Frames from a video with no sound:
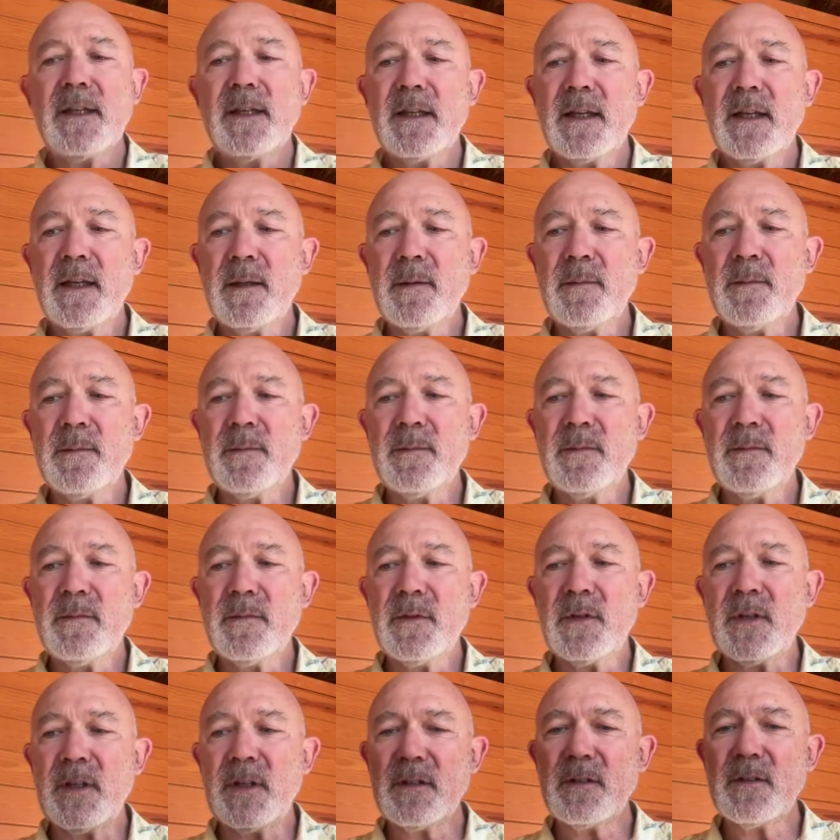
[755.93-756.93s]

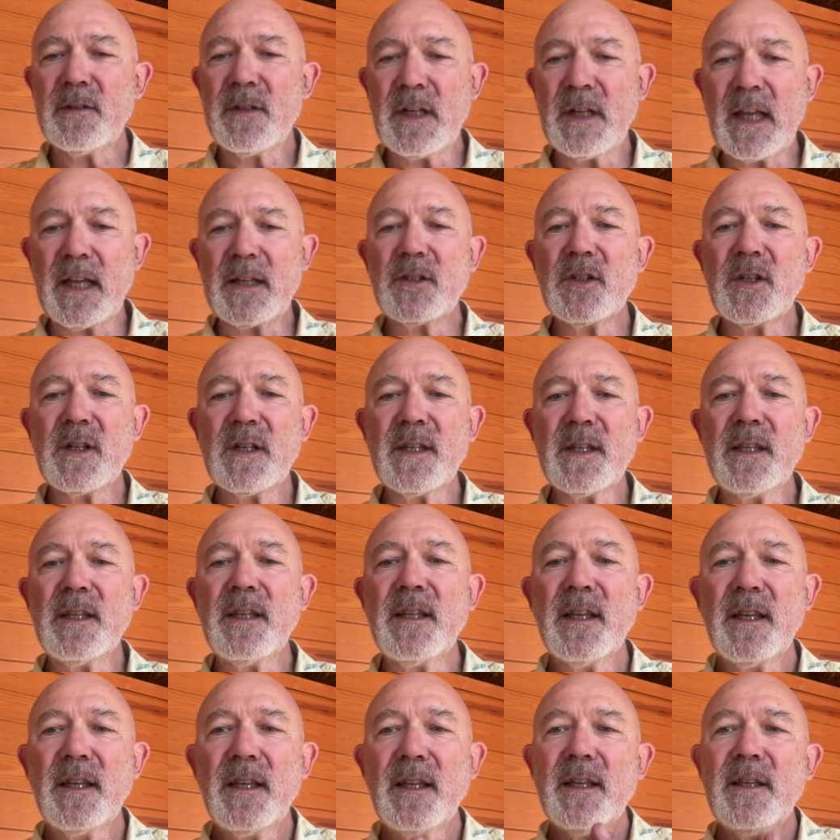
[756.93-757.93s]
That
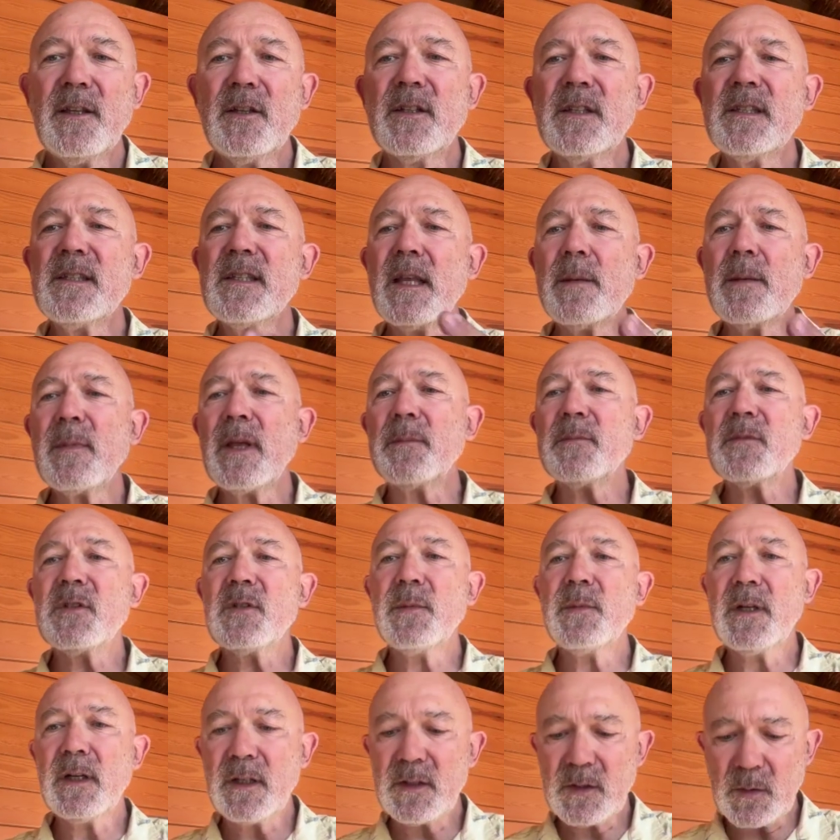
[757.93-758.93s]
actually, the same happened
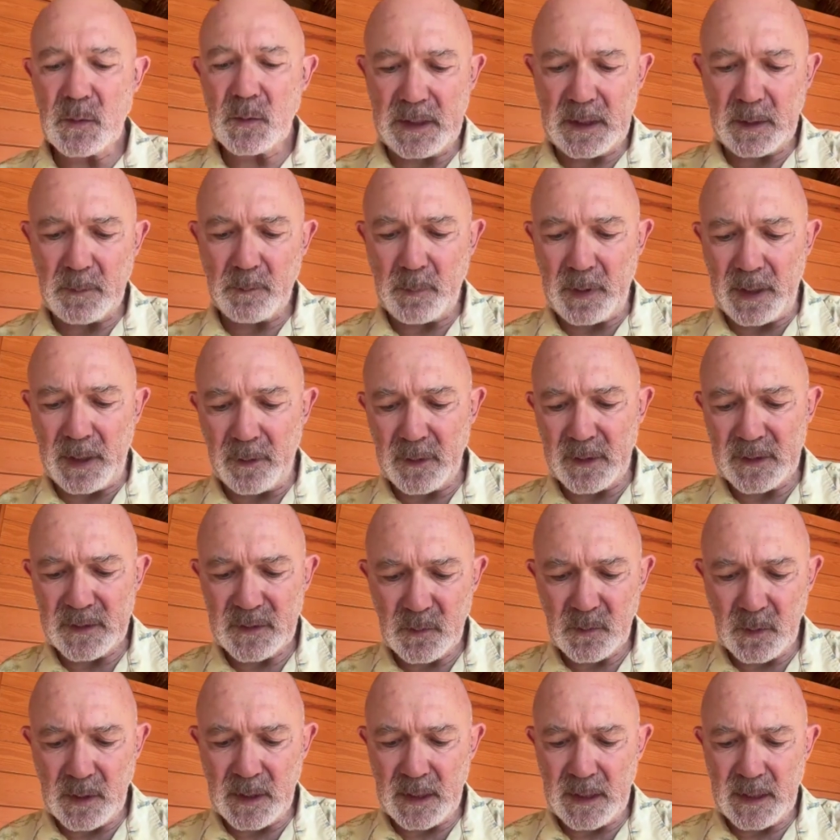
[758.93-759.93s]
to me last week in
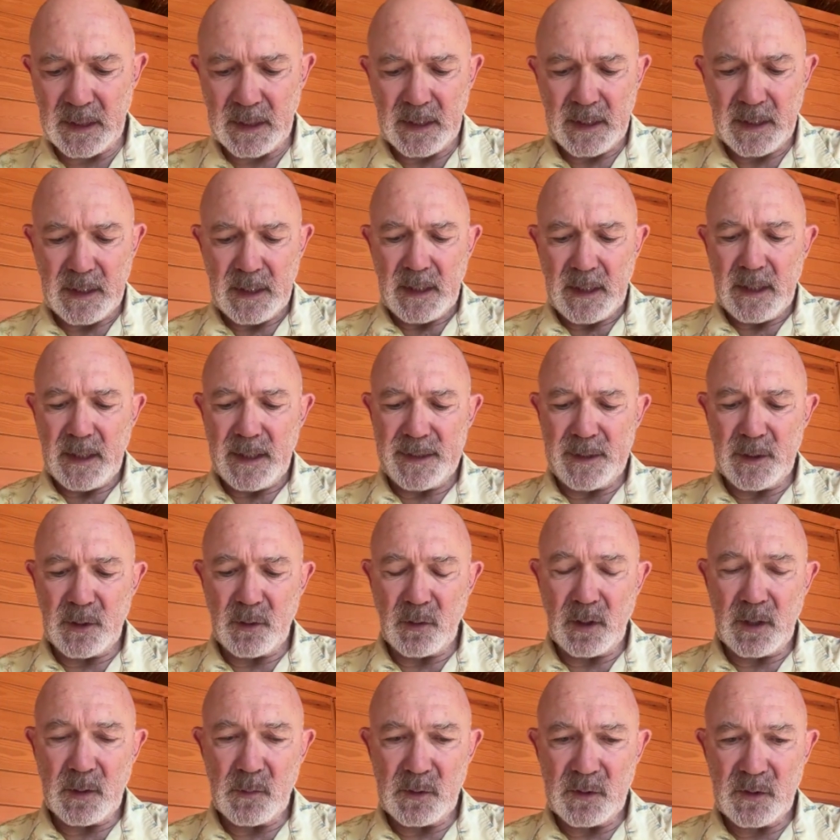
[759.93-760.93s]
Paris, where,
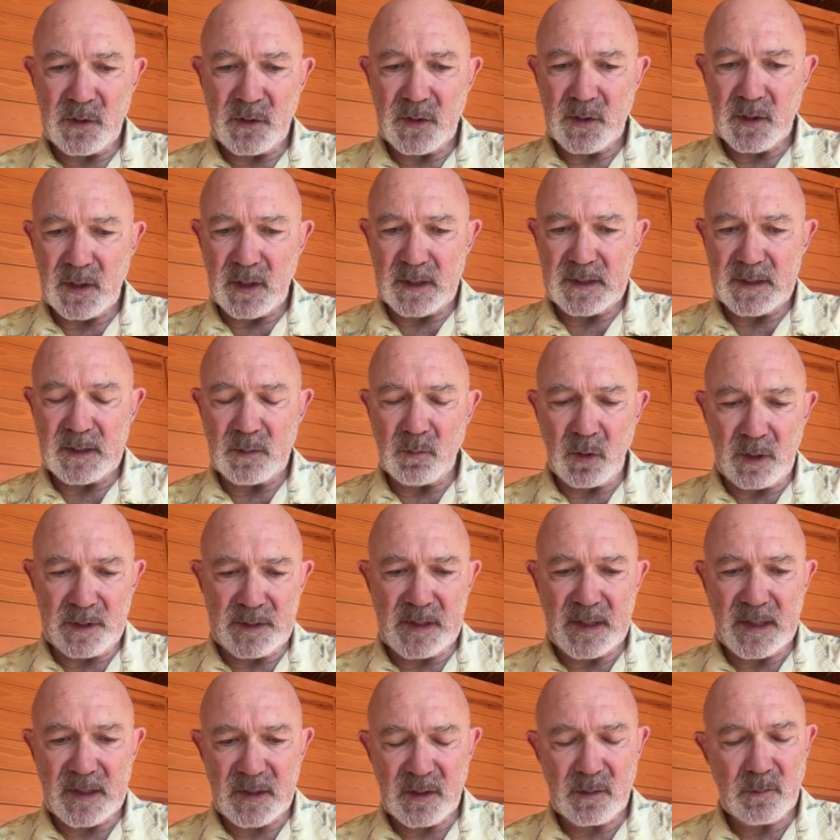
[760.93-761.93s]
I did one
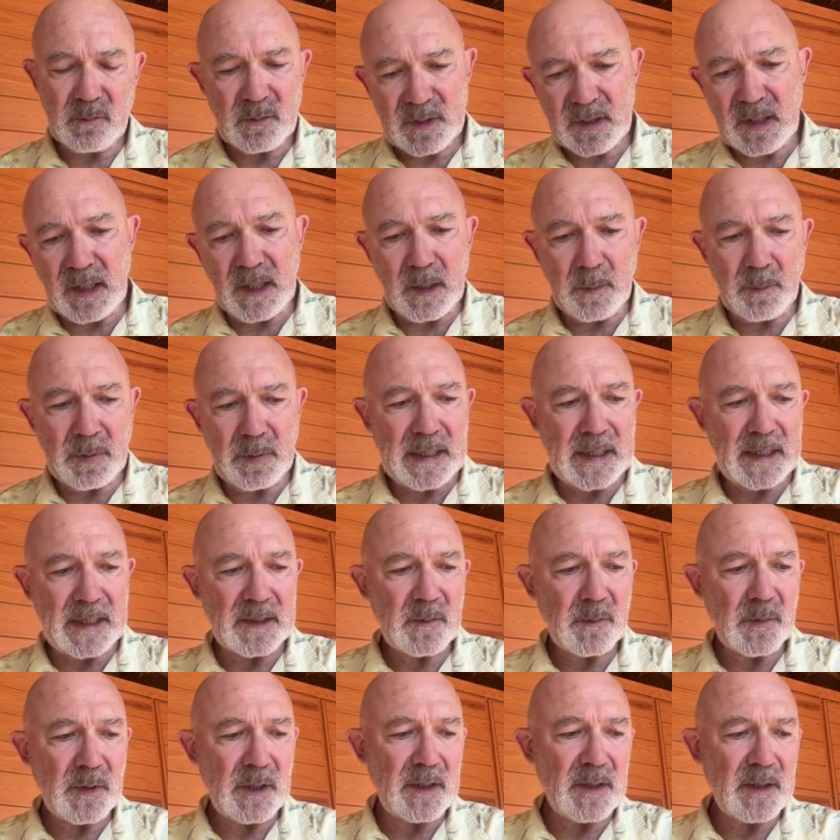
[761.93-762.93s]
session that was kind of
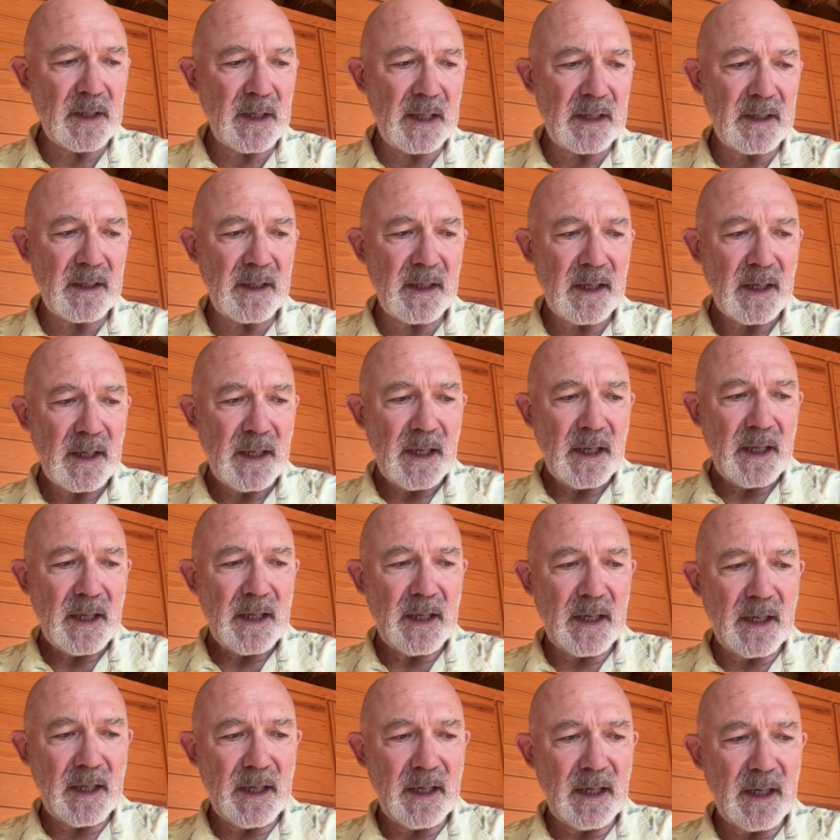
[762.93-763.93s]
planned, but then
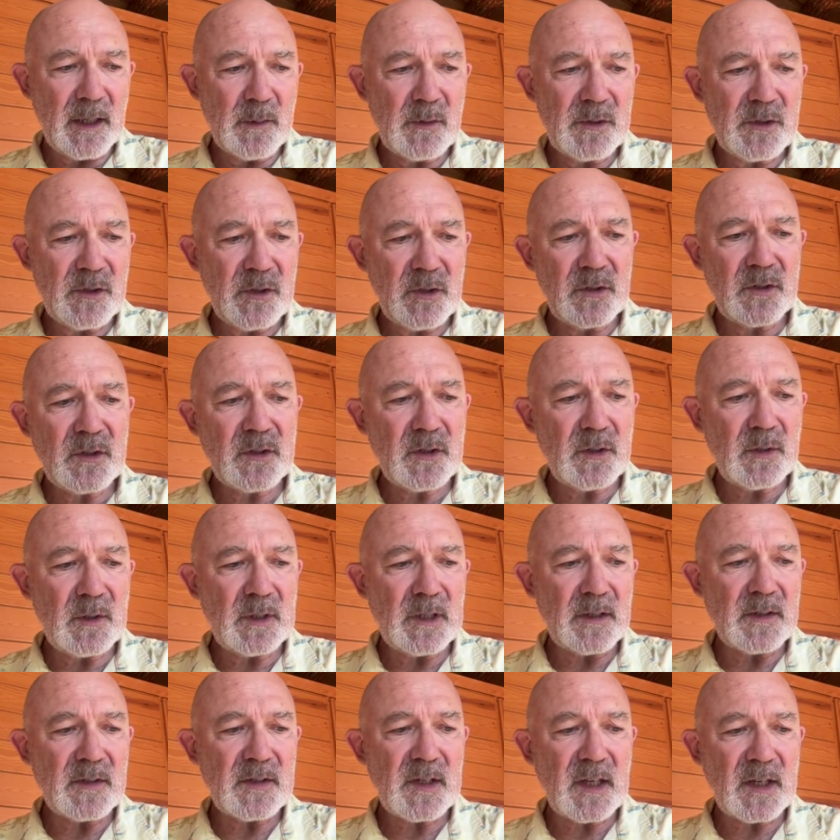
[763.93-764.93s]
I was due to do
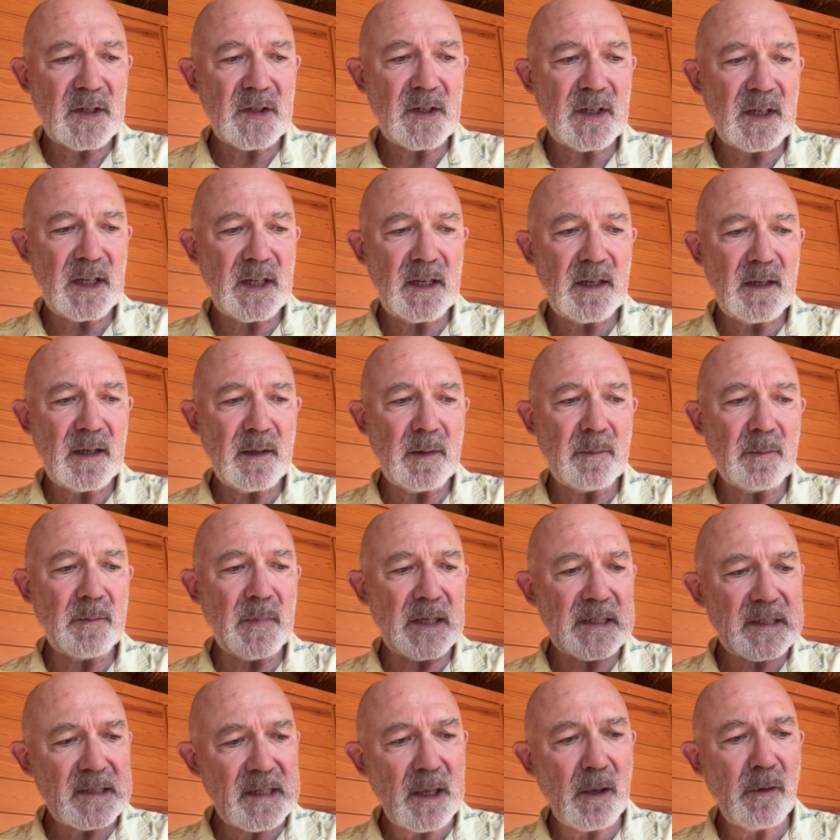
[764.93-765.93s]
another session, and
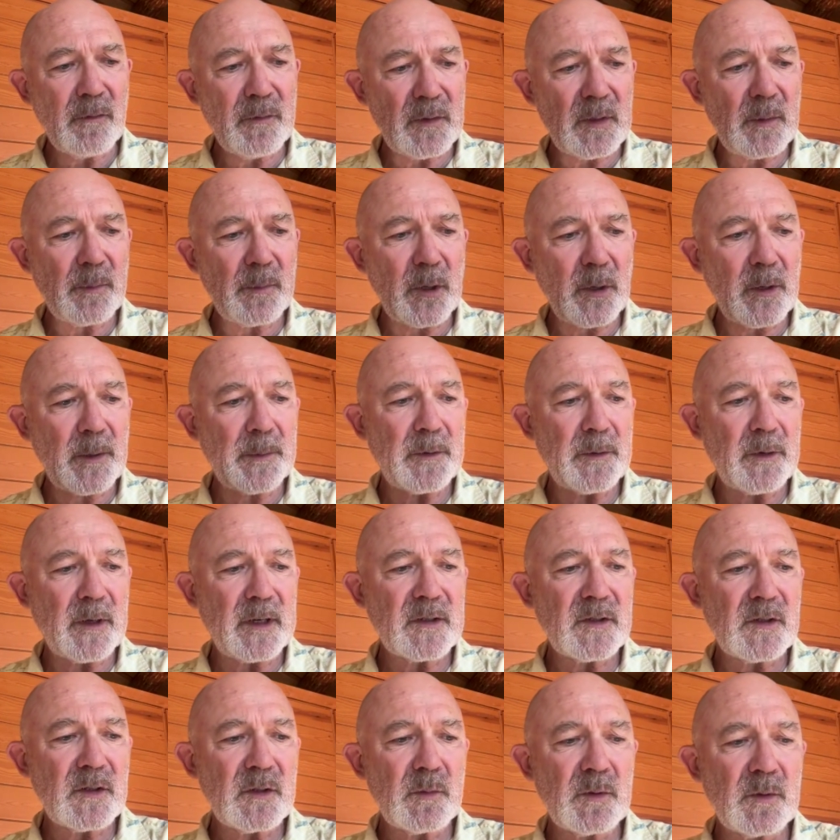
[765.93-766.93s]
myself and the program
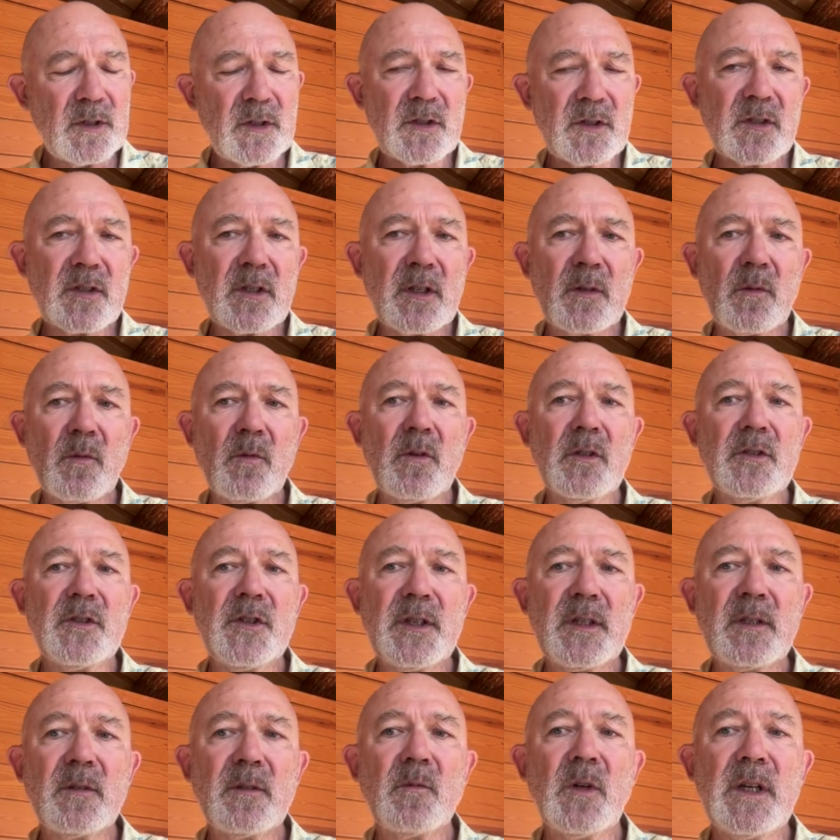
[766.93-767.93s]
directors were just kind of
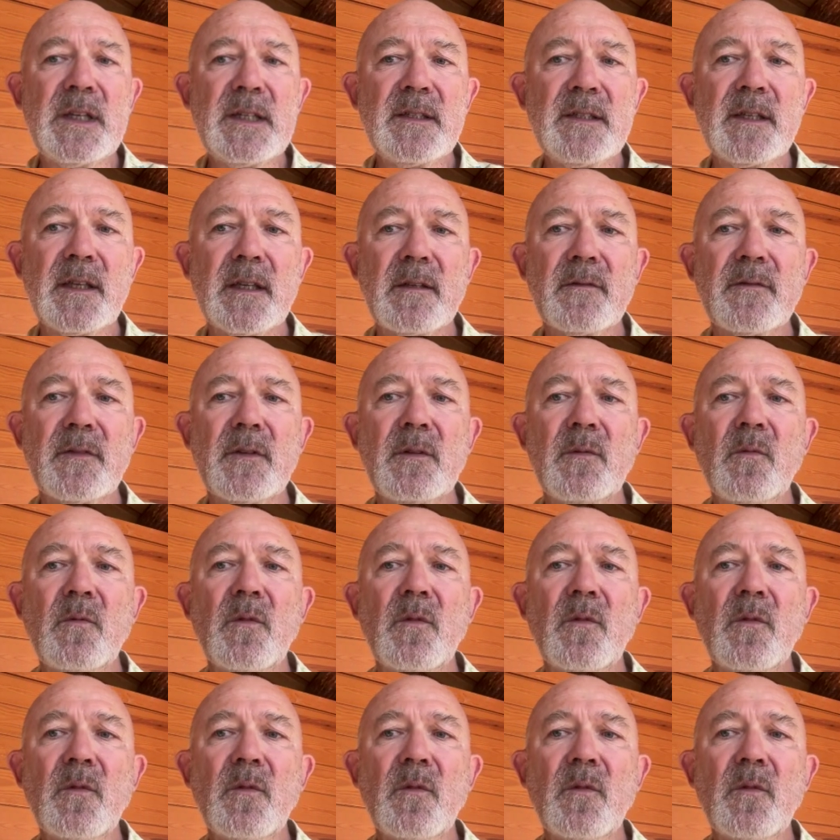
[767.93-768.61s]
watching and waiting for